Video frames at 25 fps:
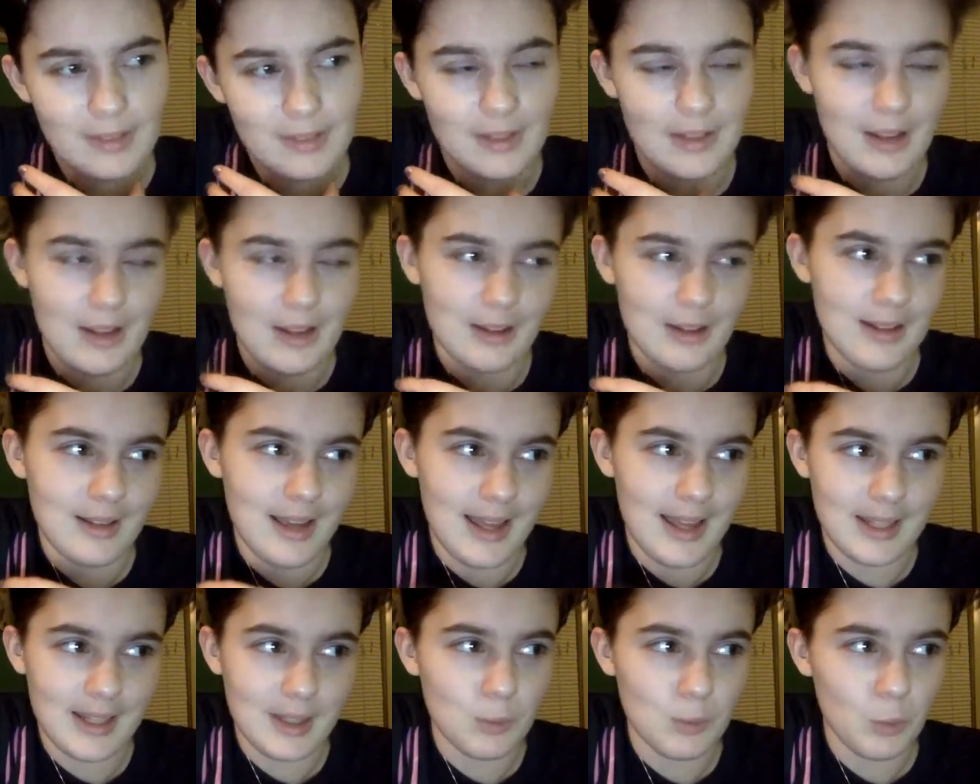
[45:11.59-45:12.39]
not
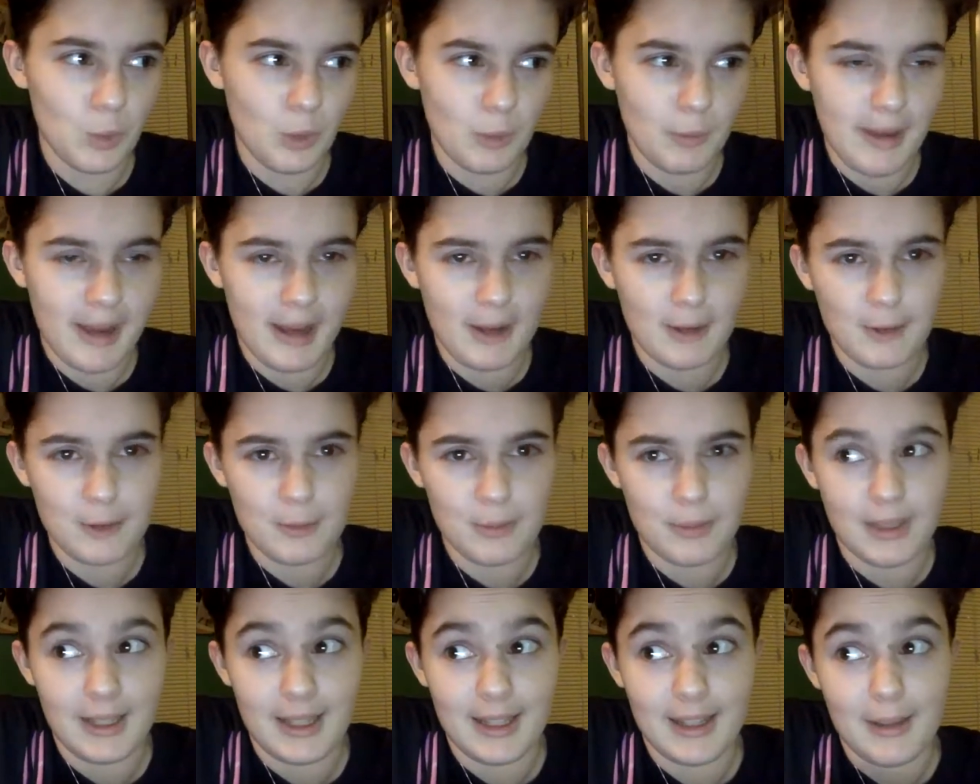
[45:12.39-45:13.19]
any warm house,
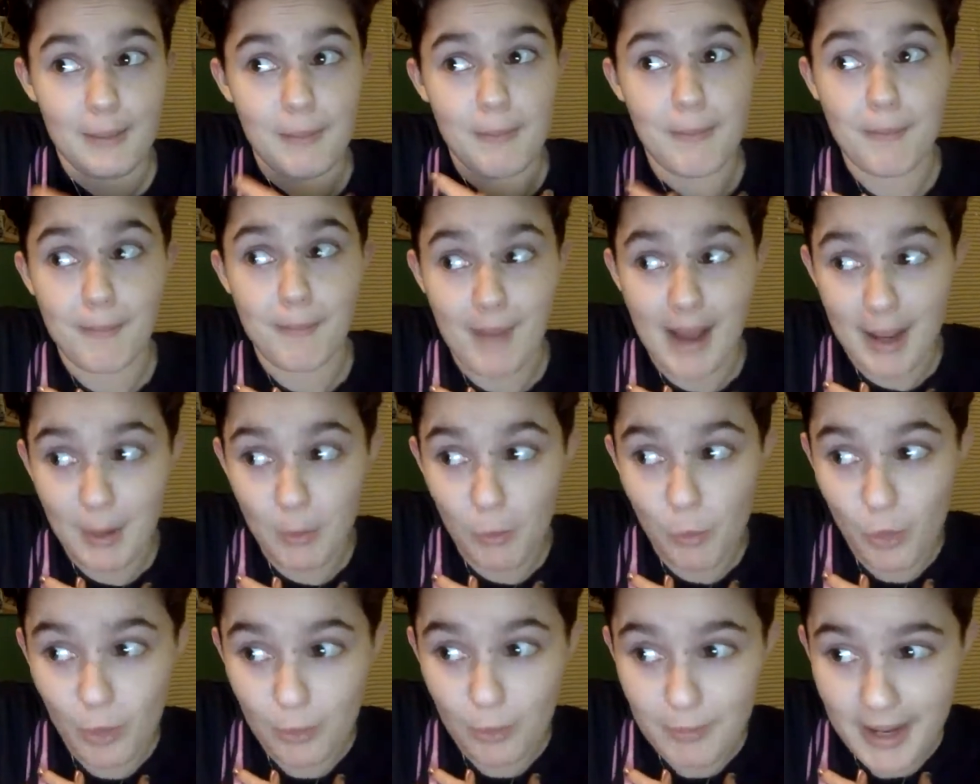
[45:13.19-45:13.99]
but like my
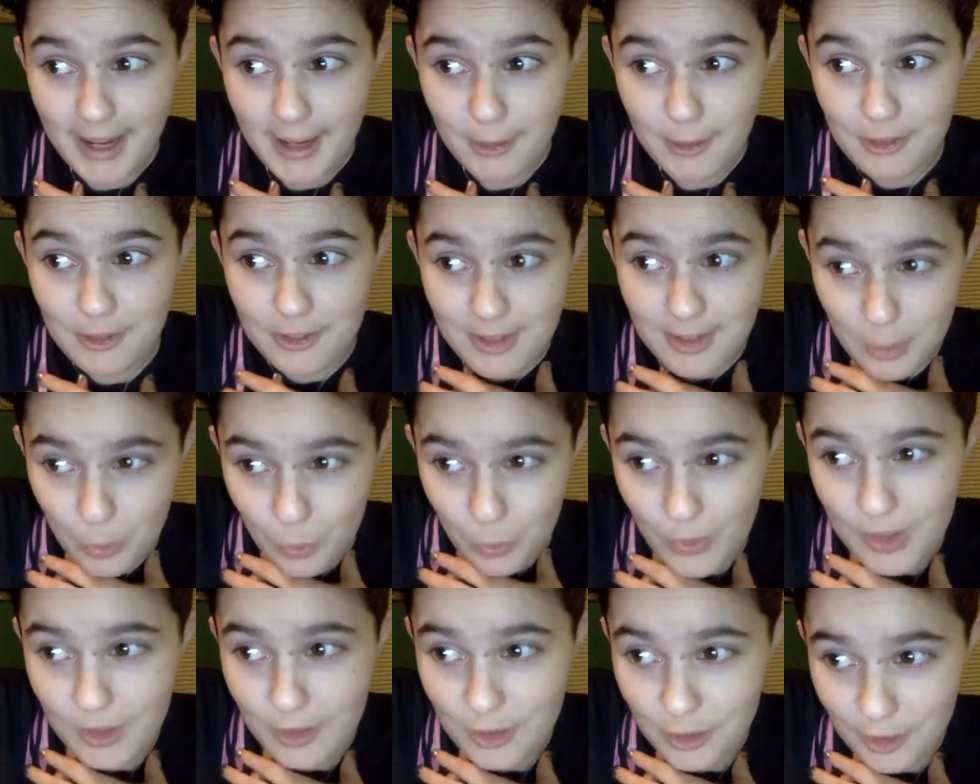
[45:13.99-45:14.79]
warm house in
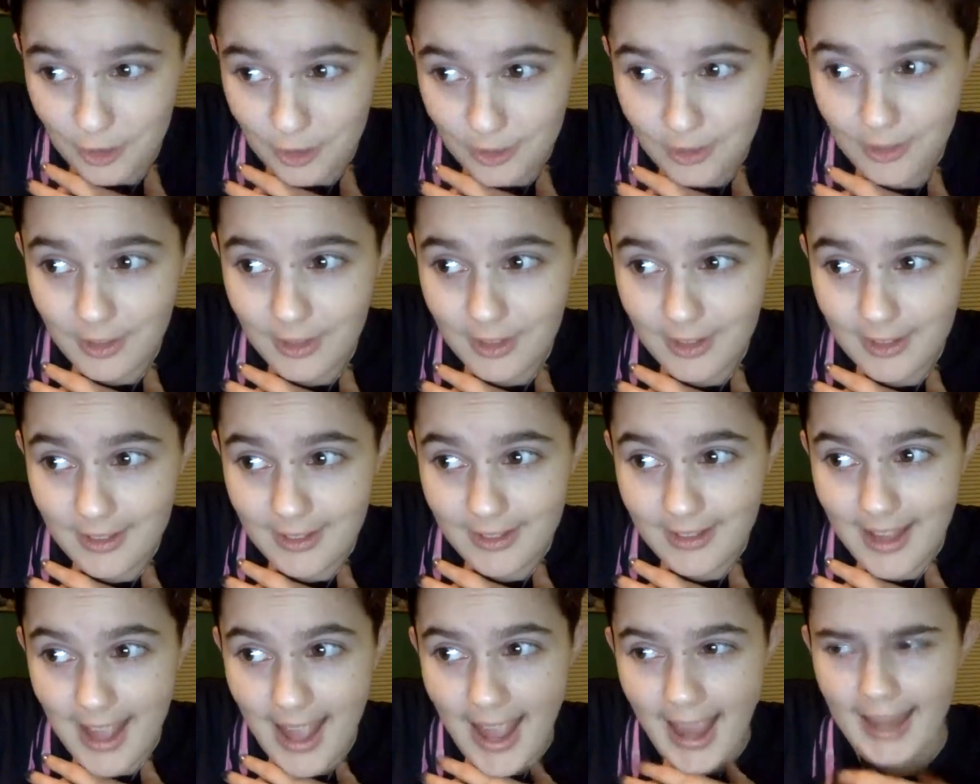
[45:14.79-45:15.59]
winter,
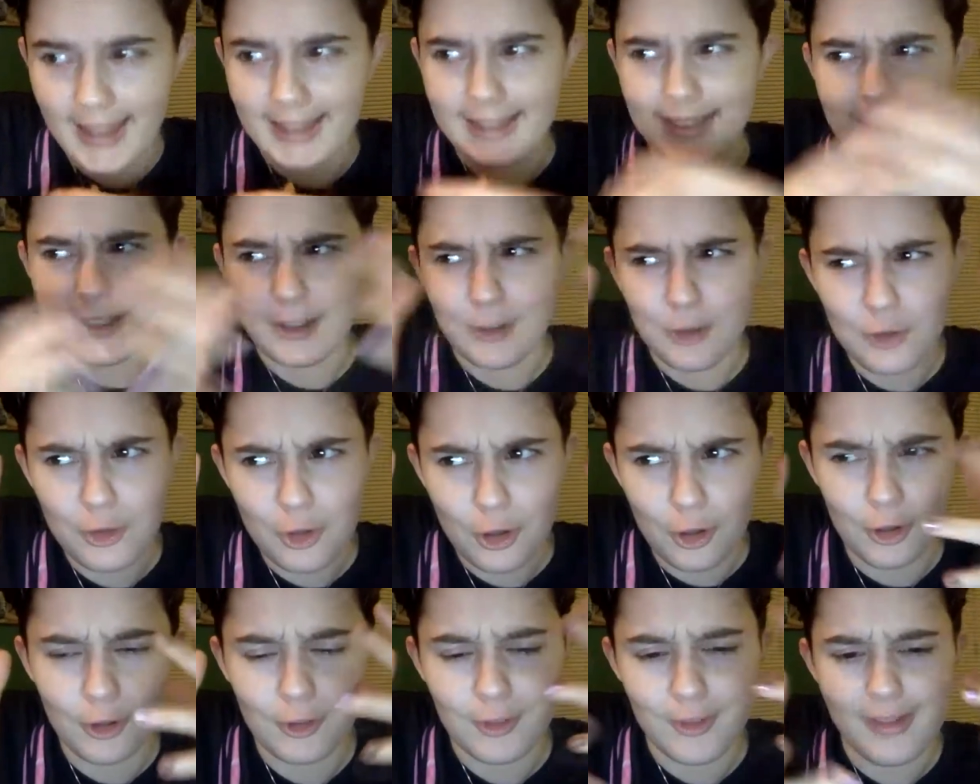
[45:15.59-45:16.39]
and like
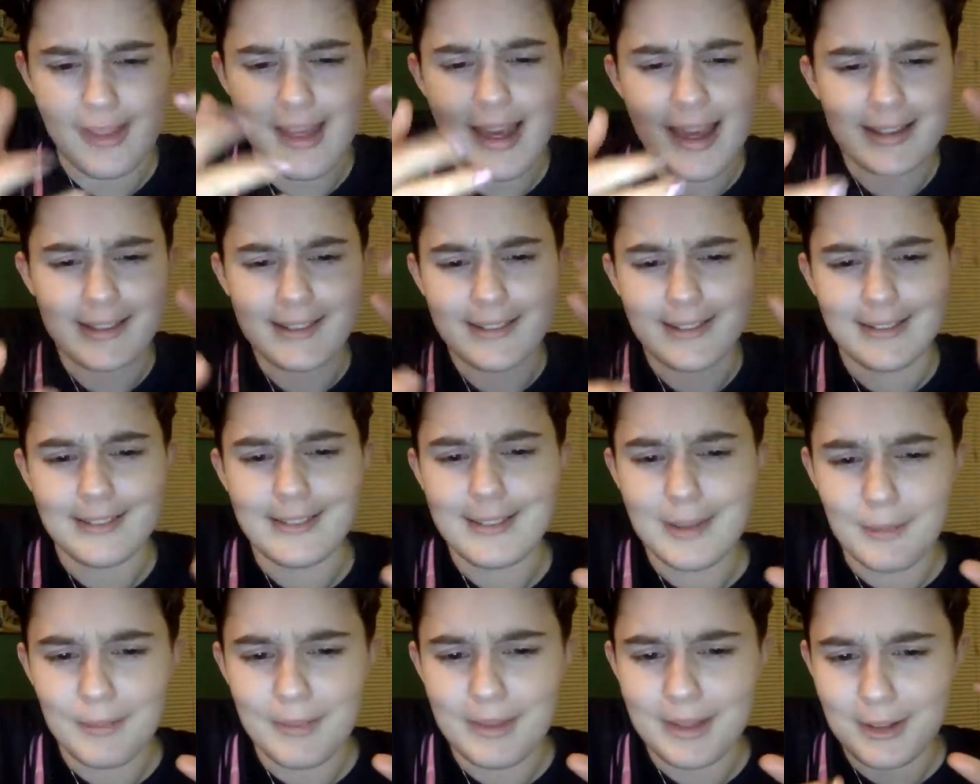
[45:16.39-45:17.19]
turned that into
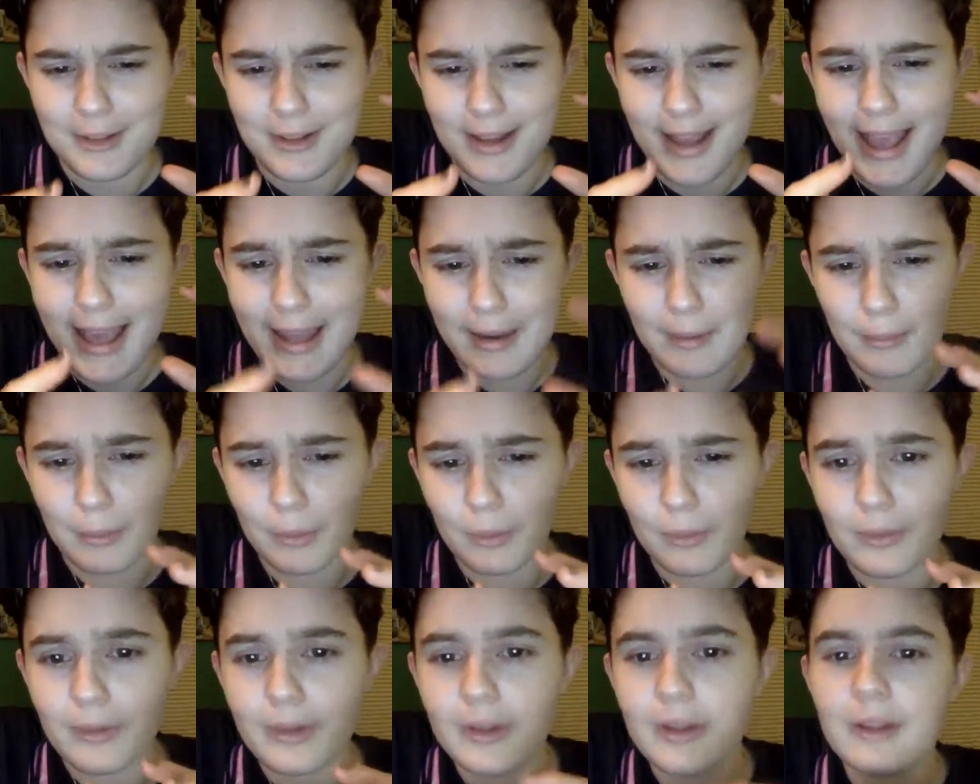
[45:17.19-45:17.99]
something
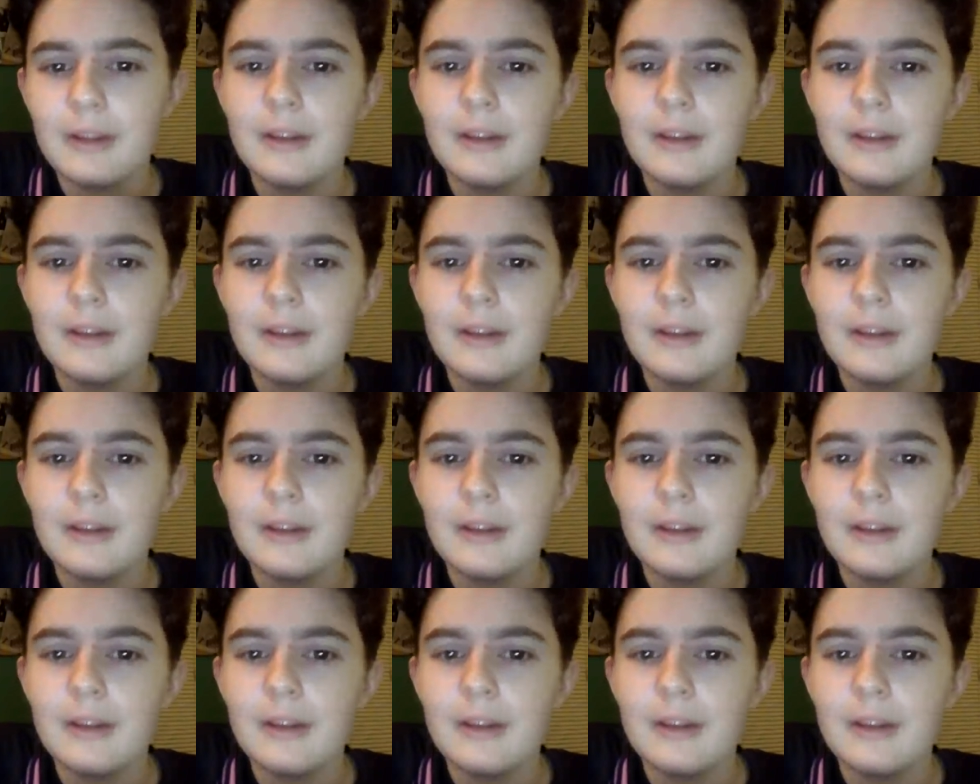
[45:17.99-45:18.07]
edible.